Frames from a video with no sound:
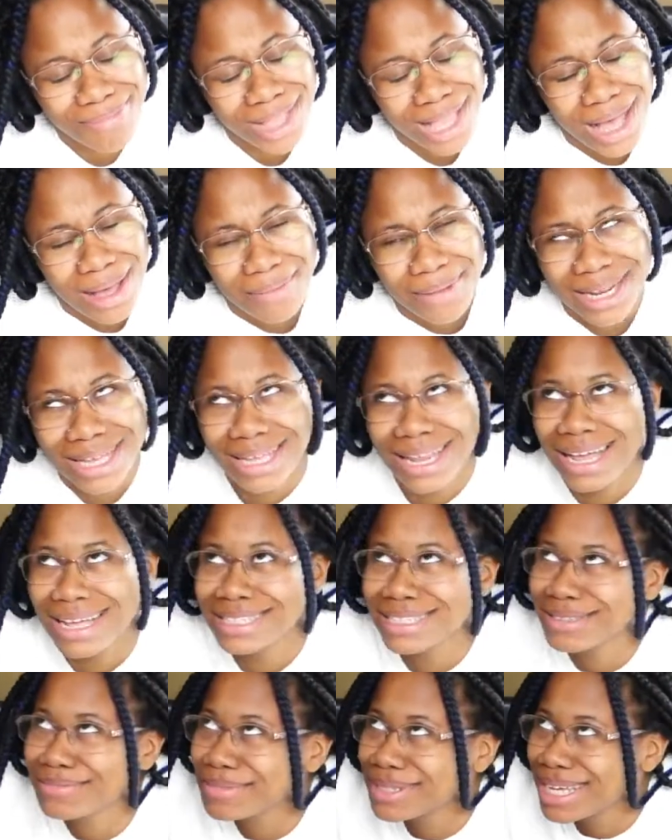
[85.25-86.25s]
how many
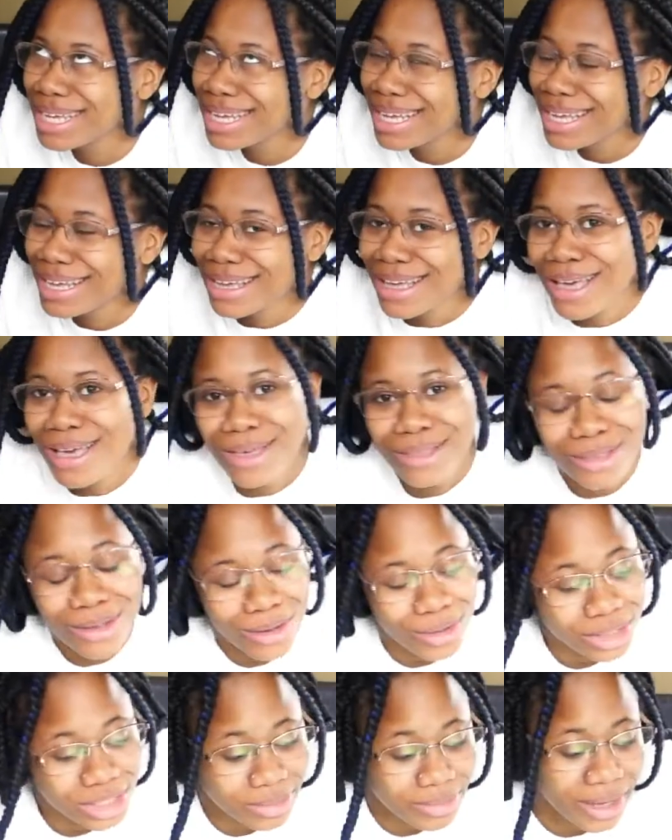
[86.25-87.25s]
classes I'm taking, the
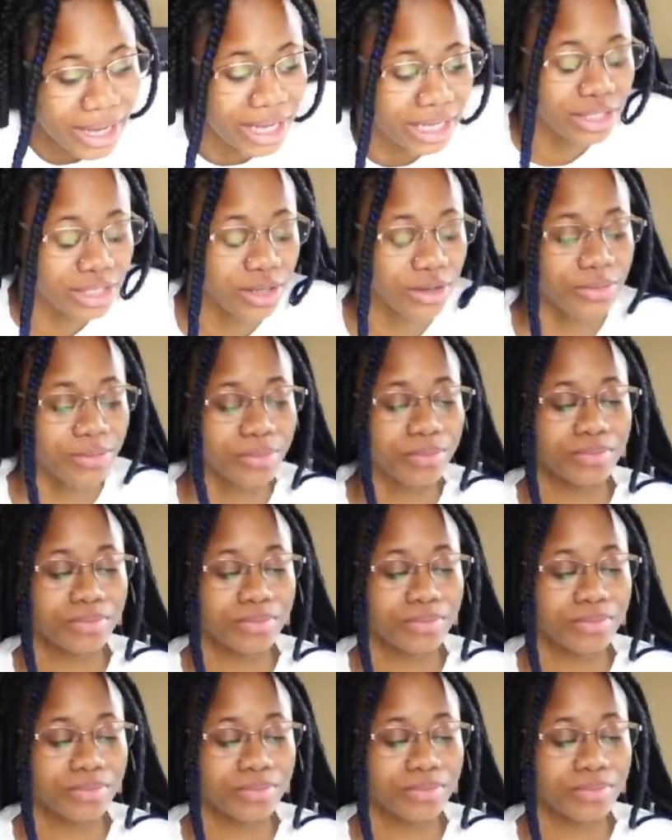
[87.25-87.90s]
whole shebang. So